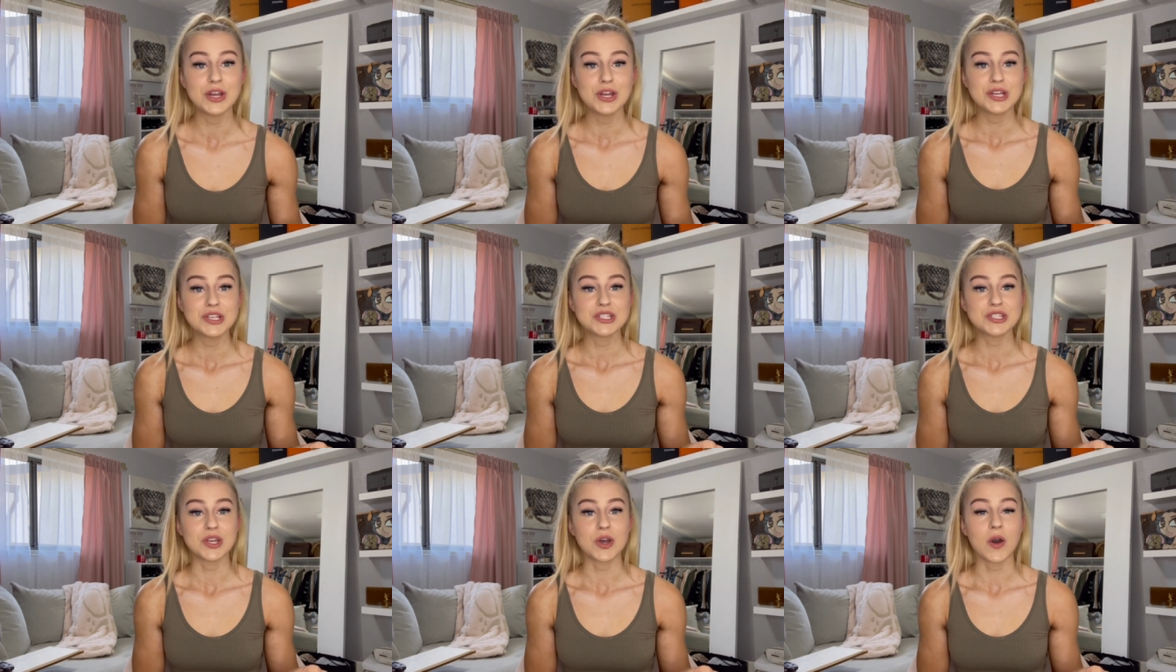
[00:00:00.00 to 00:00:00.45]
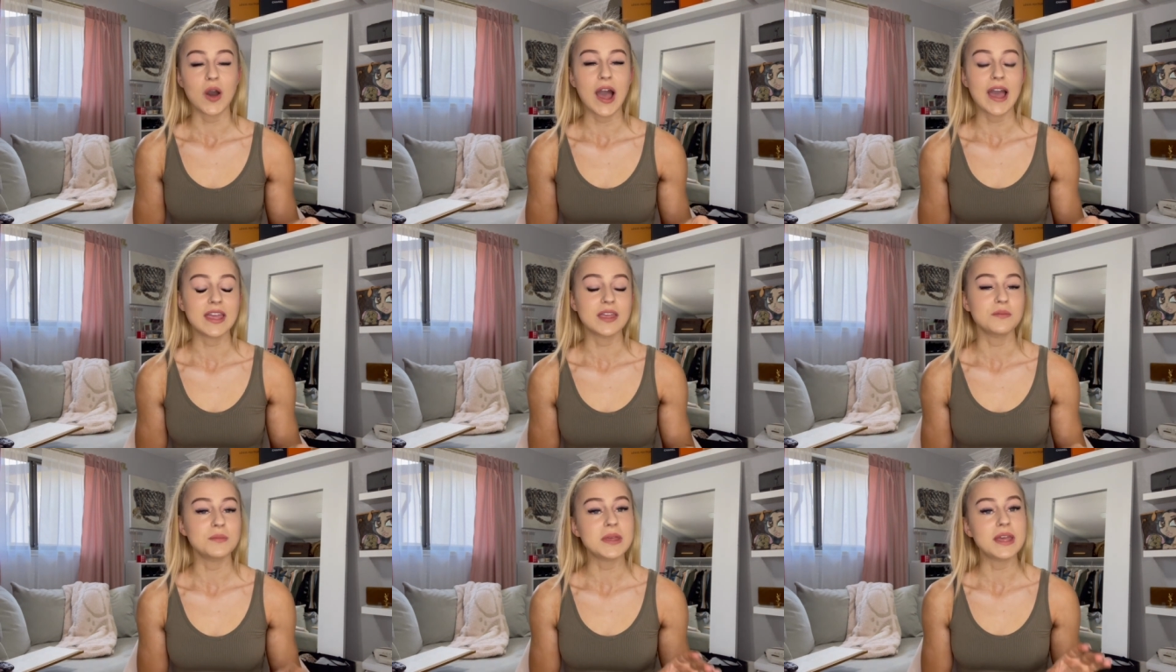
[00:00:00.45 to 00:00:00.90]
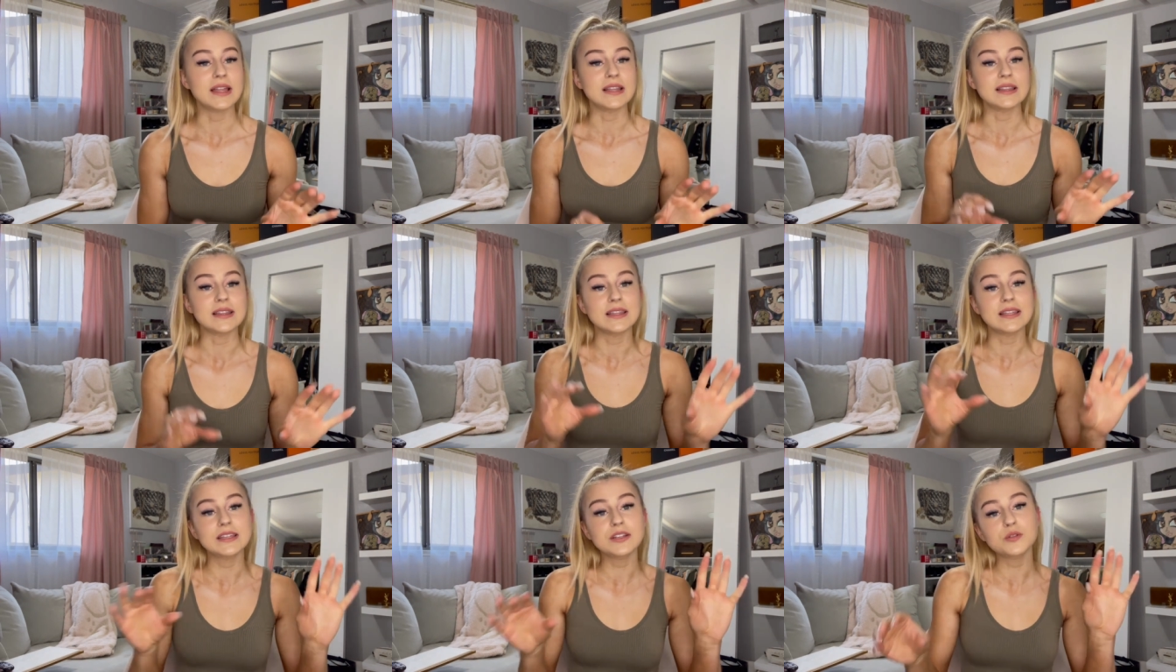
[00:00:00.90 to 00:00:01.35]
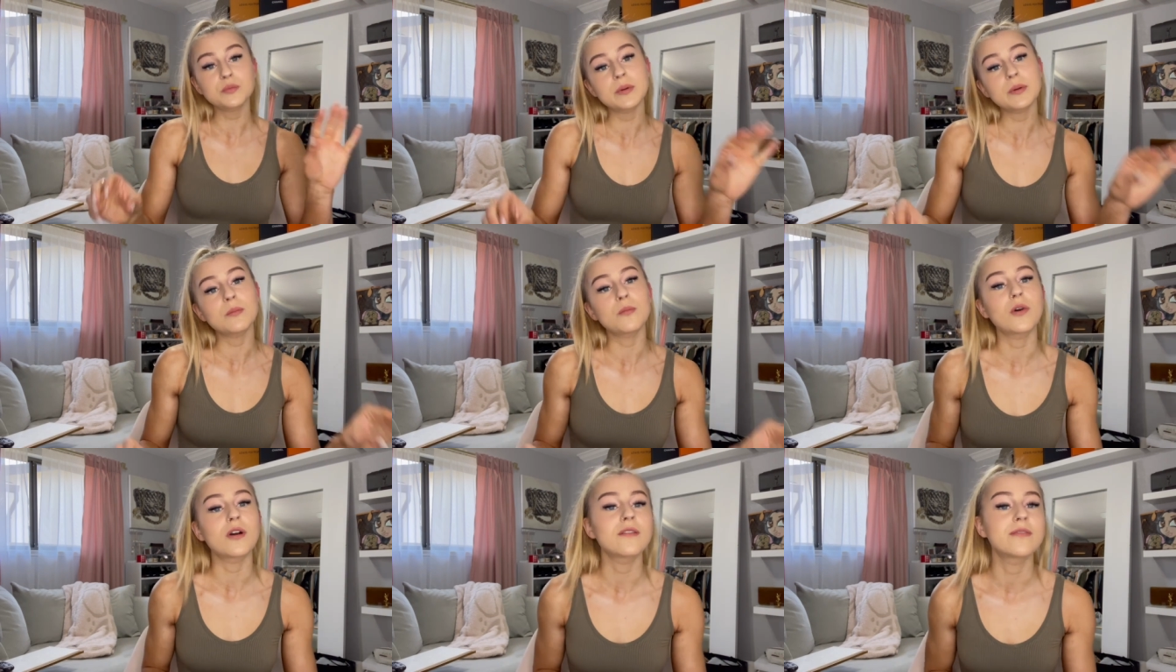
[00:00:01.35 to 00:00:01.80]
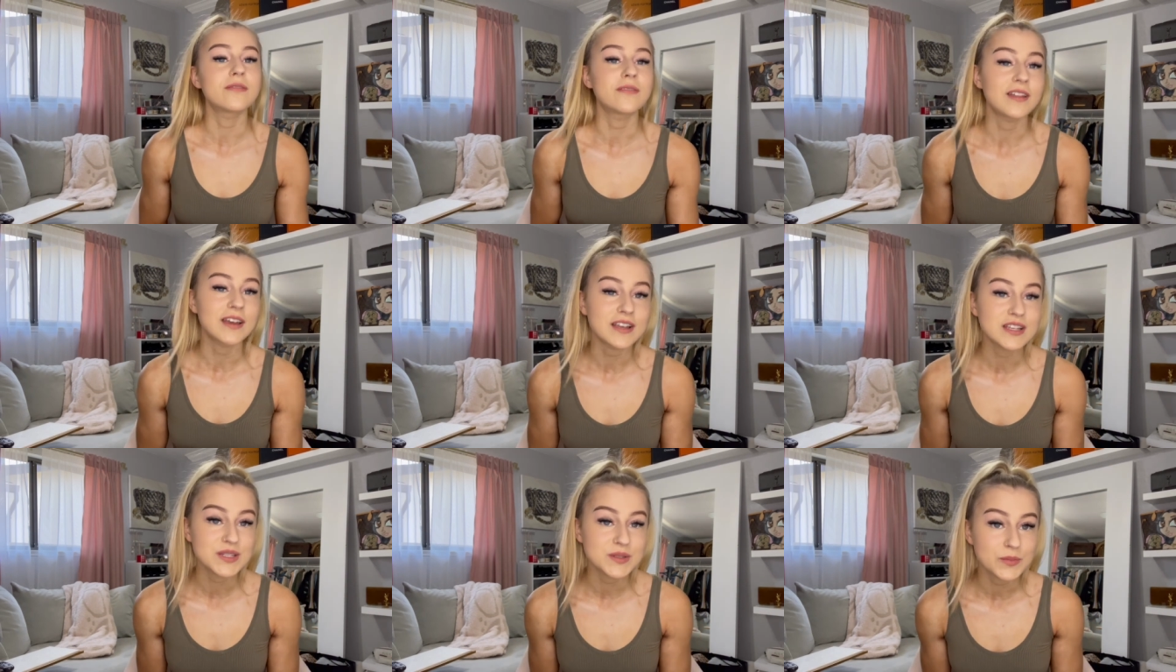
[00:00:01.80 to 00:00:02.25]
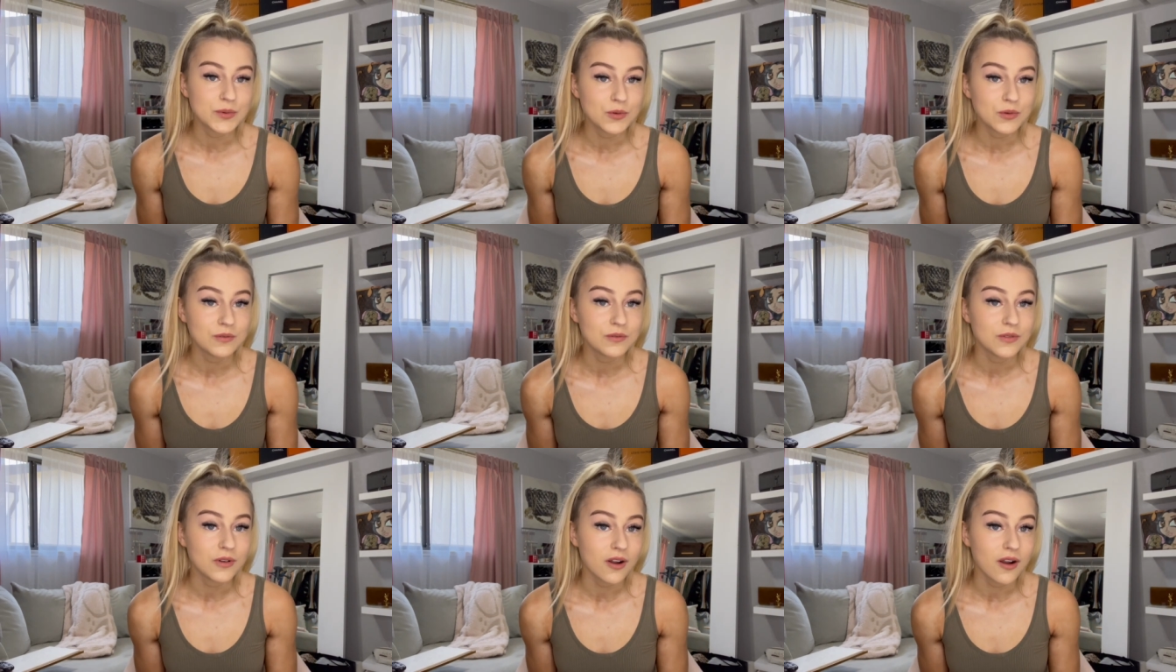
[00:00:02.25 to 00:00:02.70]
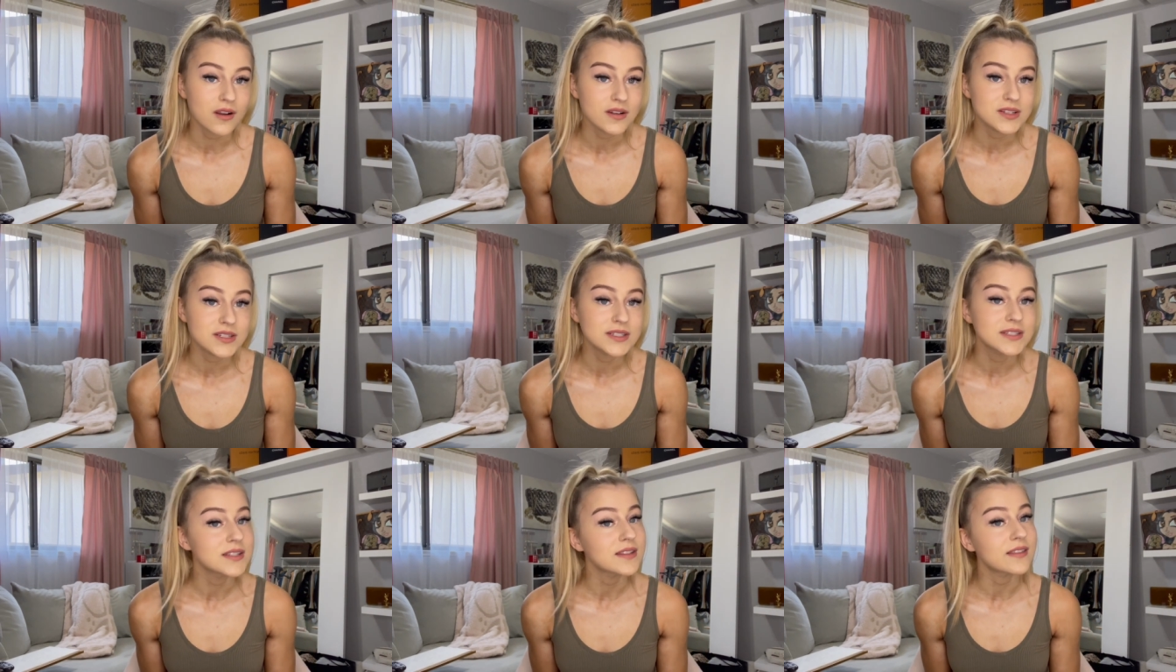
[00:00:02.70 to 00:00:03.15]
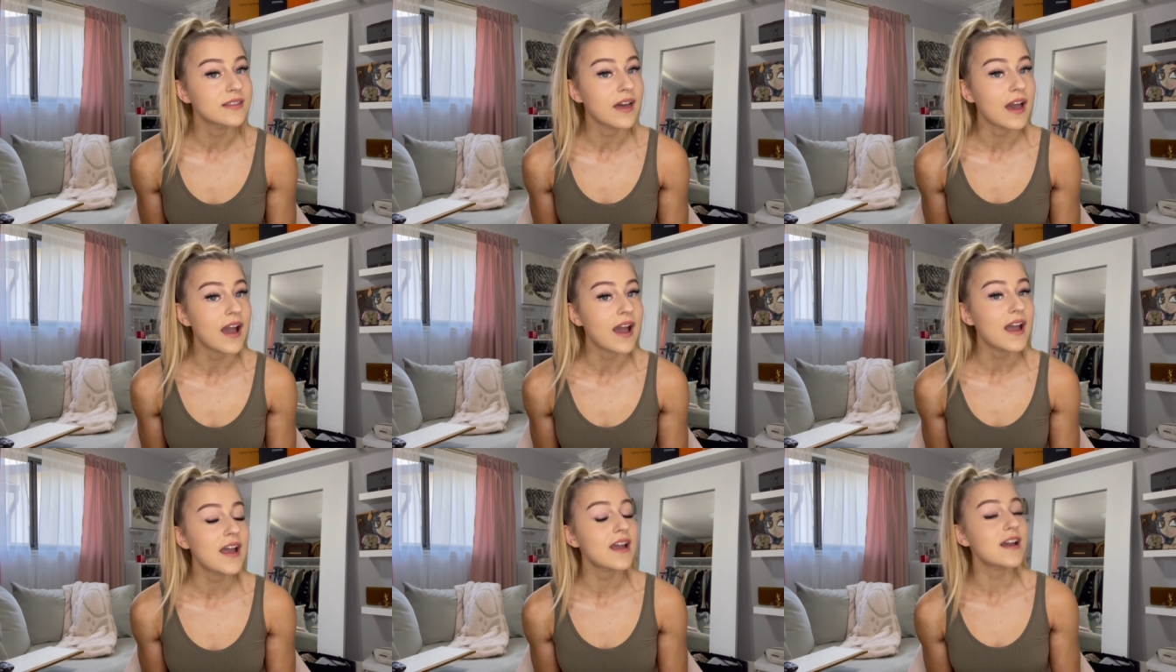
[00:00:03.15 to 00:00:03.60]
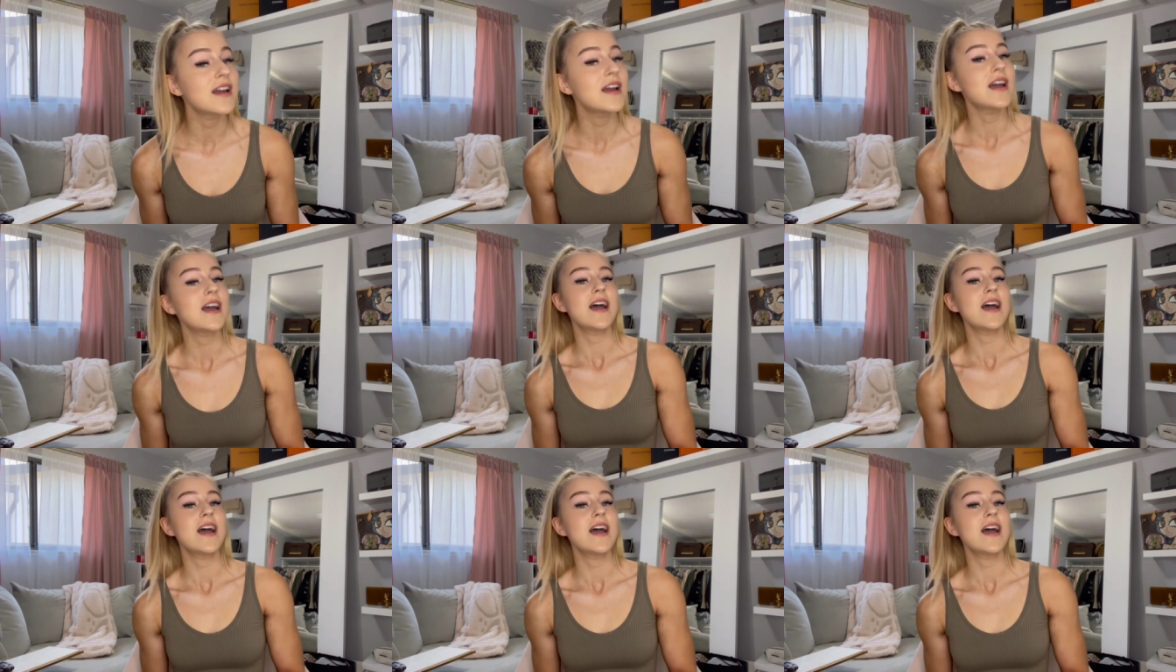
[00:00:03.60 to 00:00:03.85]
So I can be a little bit more flexible in regards to that.